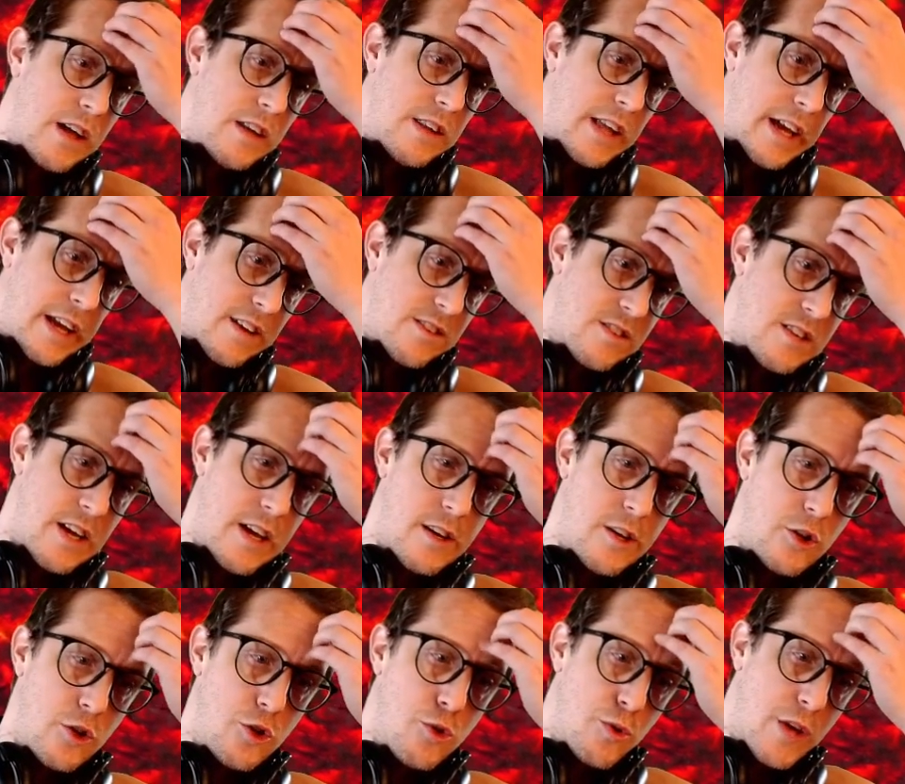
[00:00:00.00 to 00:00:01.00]
Like I
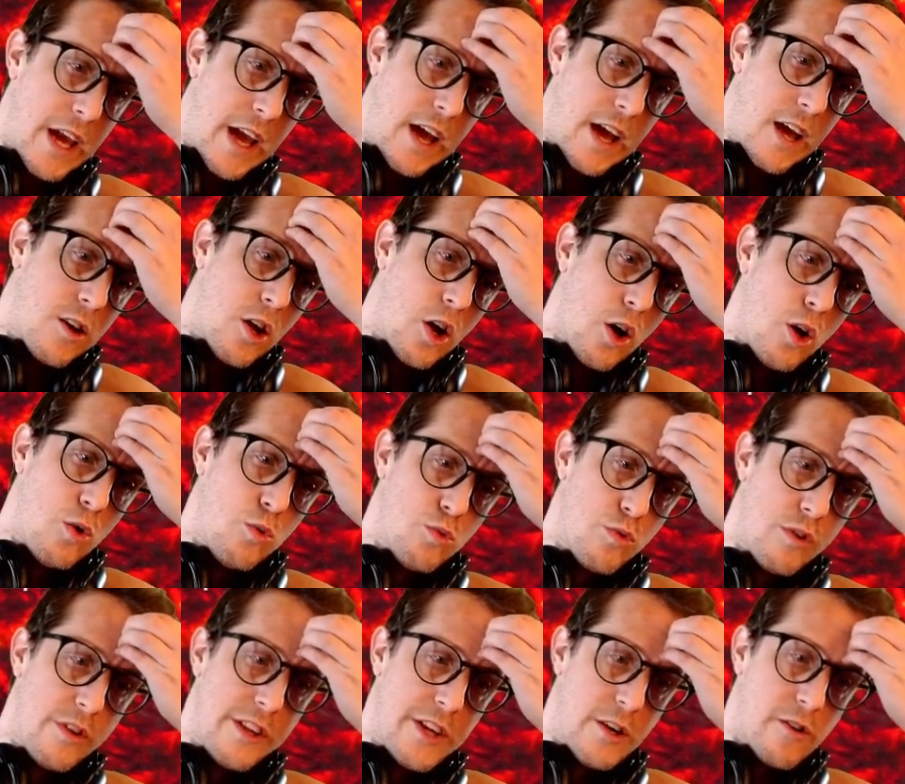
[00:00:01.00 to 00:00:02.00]
said, you can go
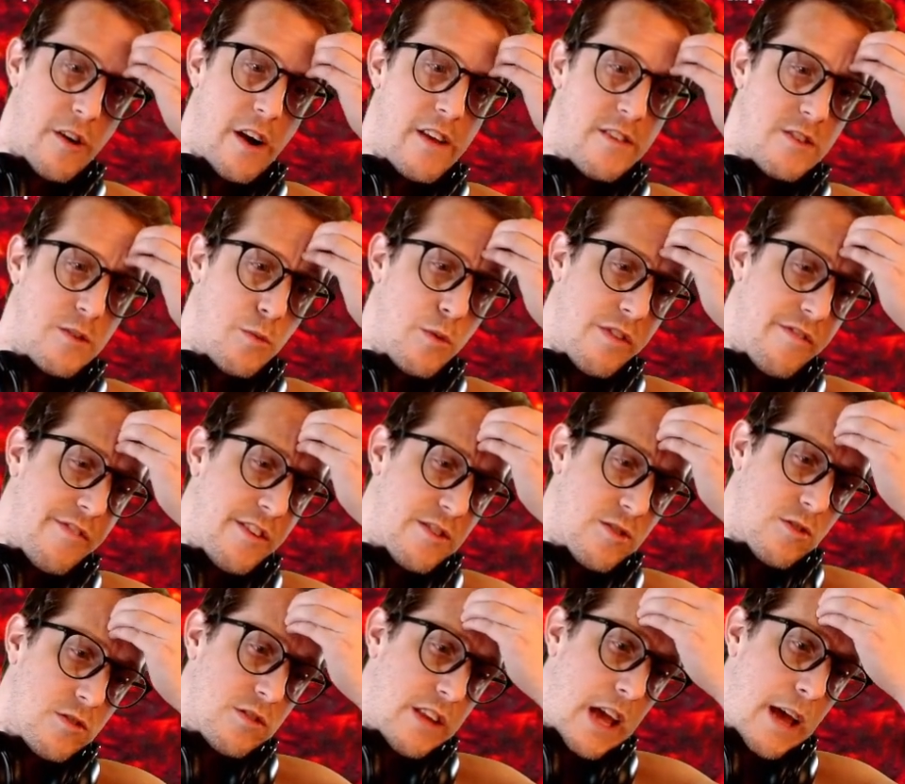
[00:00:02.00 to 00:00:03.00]
really crazy with
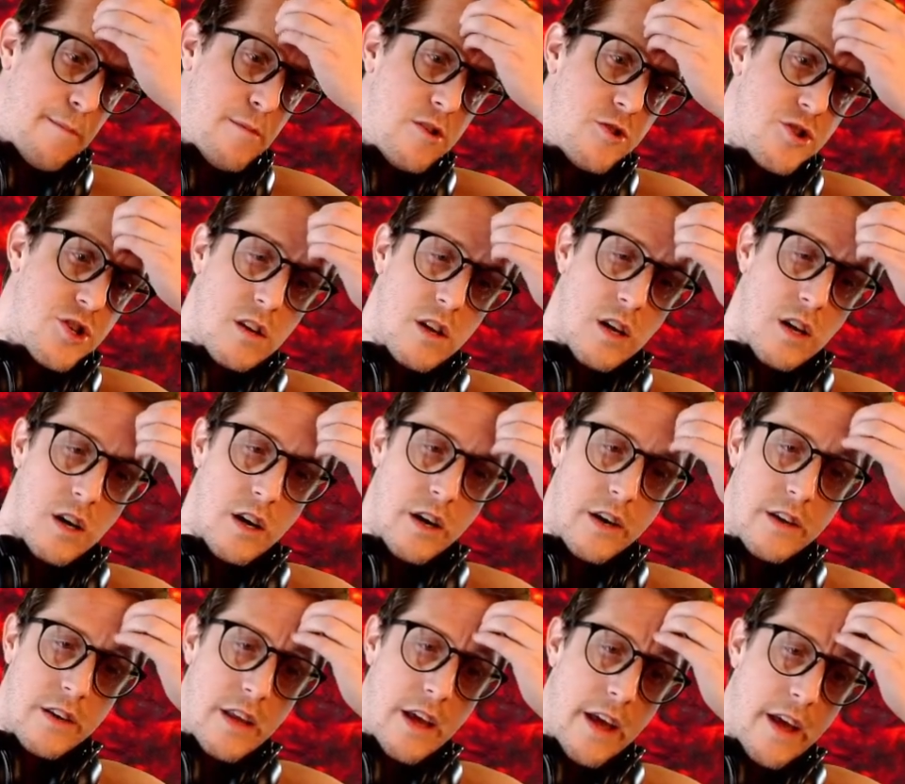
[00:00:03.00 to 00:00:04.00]
physical damage
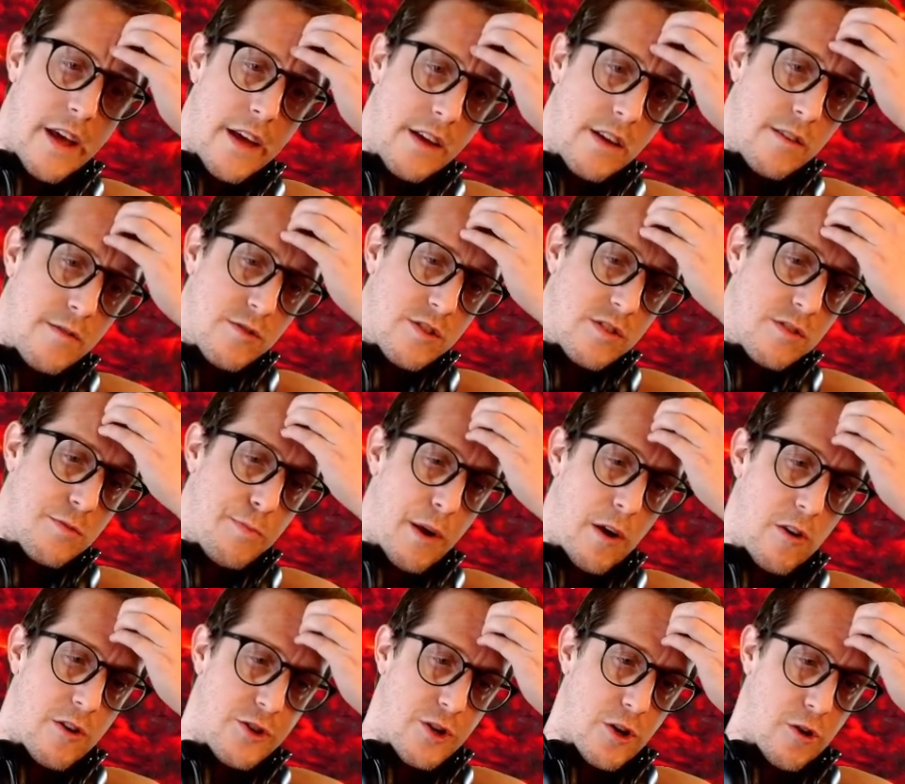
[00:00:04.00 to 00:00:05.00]
on a
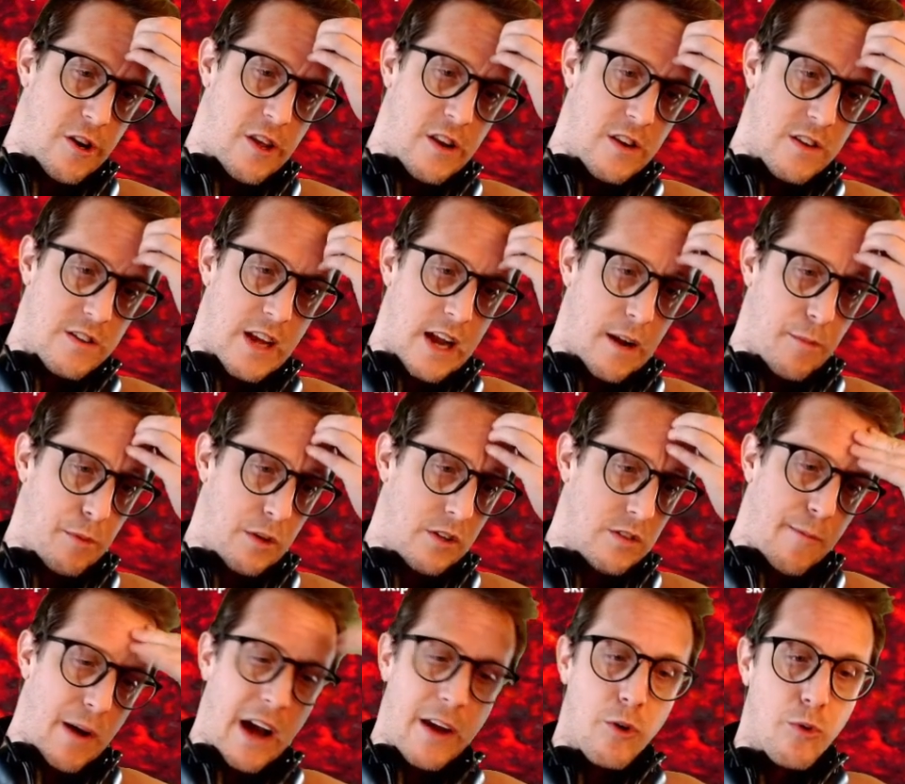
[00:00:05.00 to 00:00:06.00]
Spirit Ternion attack
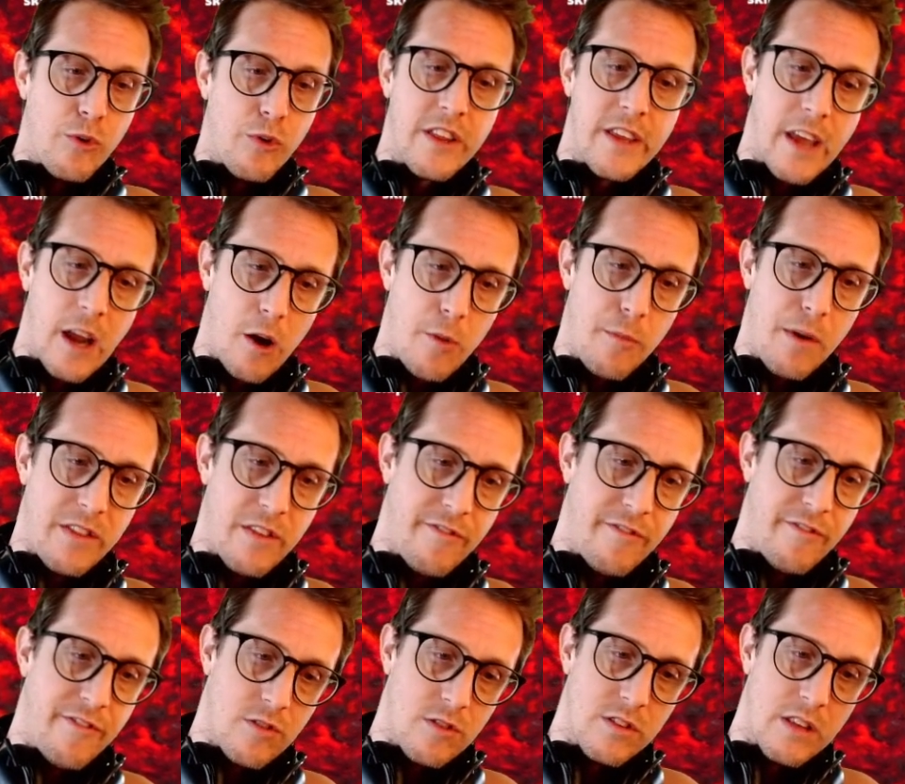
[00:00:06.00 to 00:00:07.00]
build. I don't really care about the
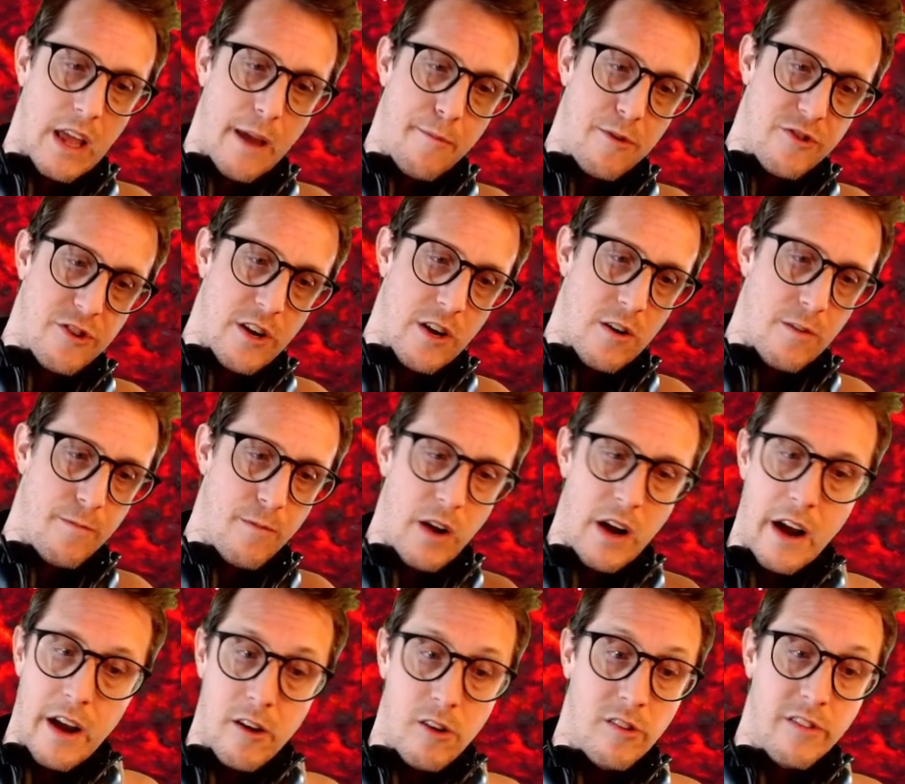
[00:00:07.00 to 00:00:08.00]
physical damage here.
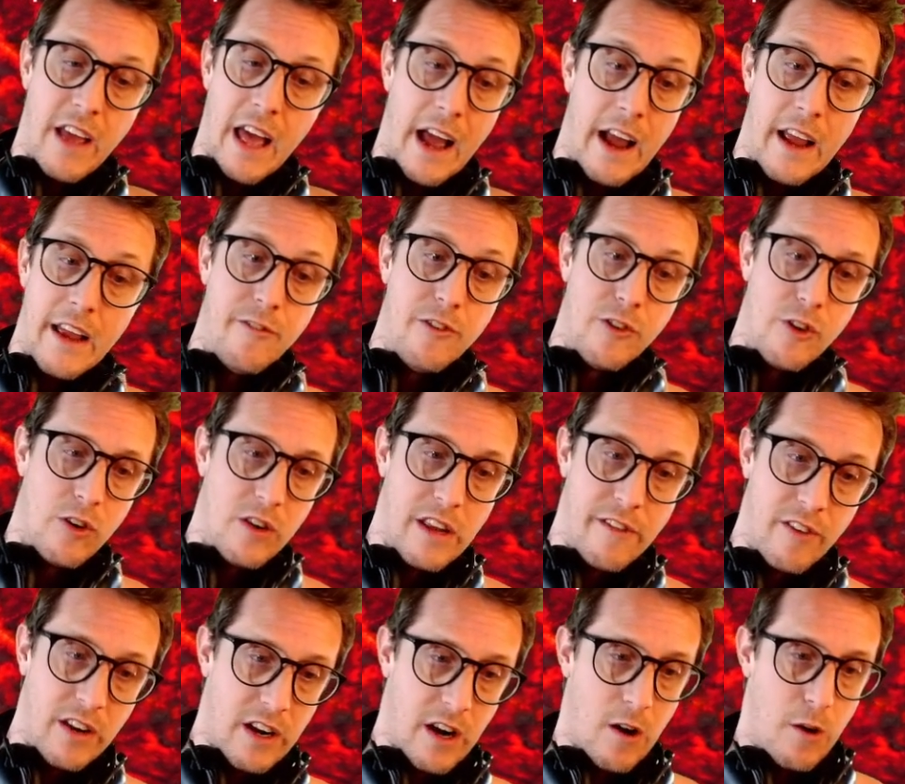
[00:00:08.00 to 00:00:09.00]
I even don't
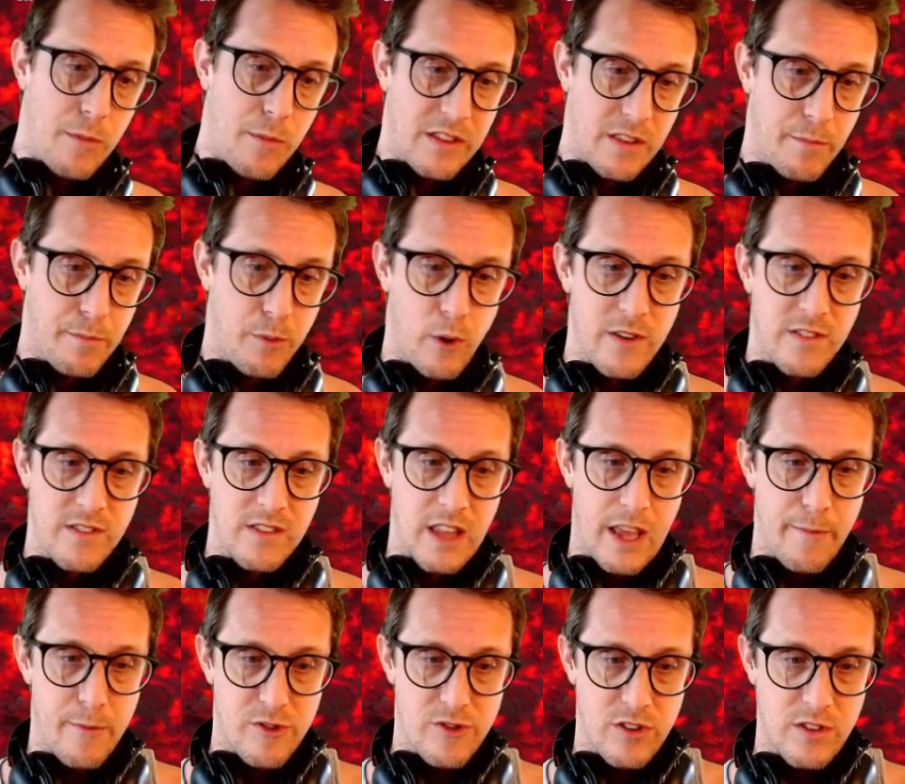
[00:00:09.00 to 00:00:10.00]
even care about the poison
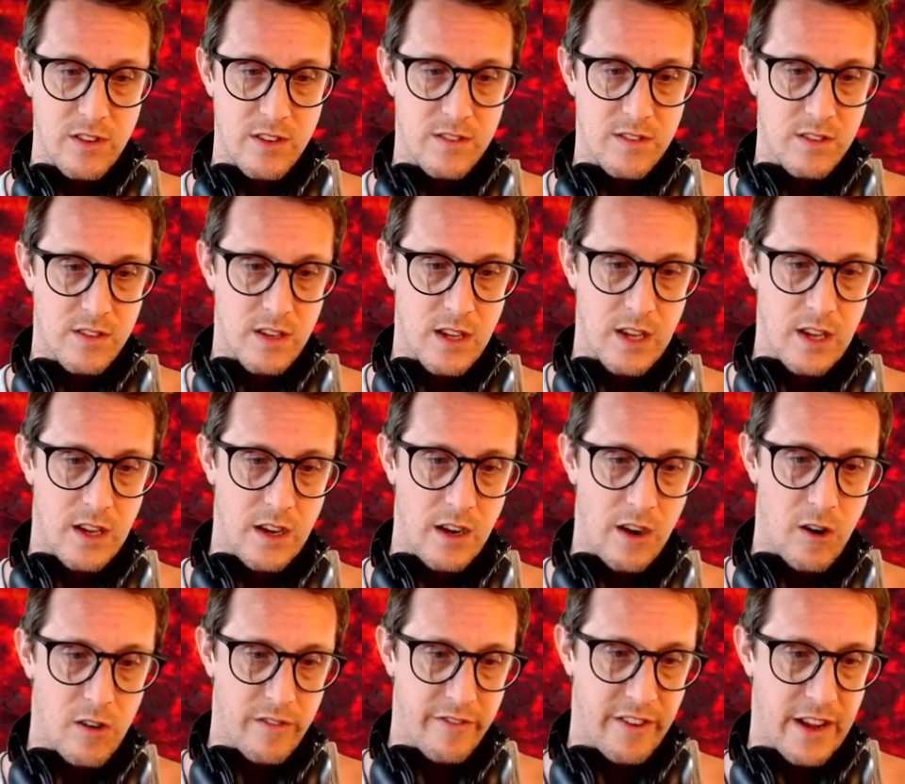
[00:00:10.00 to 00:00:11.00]
damage on this
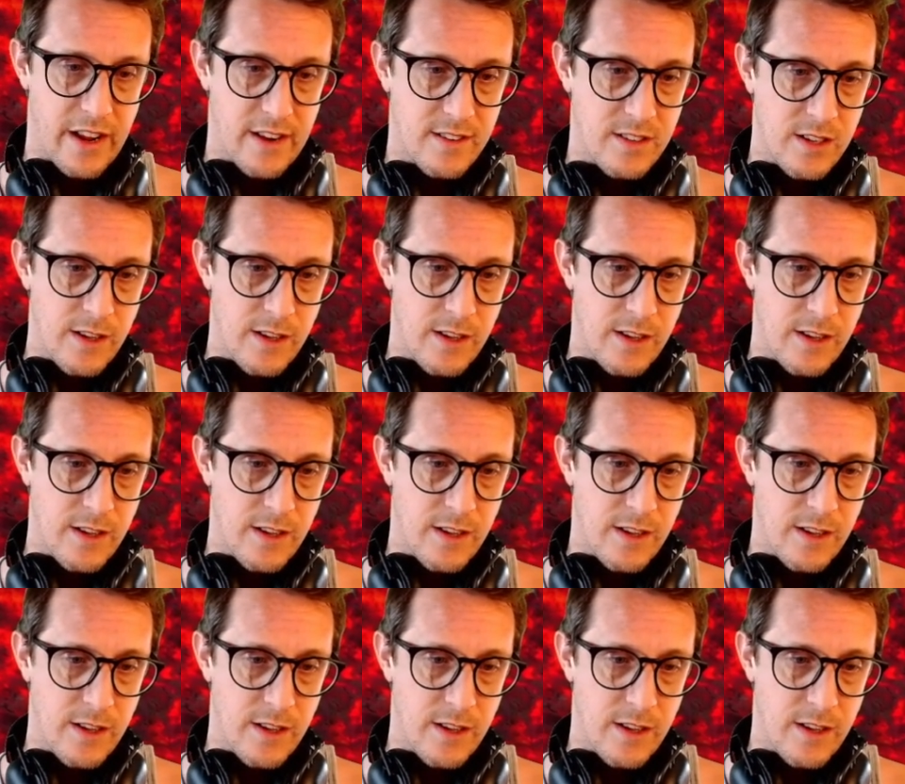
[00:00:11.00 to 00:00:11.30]
artifact.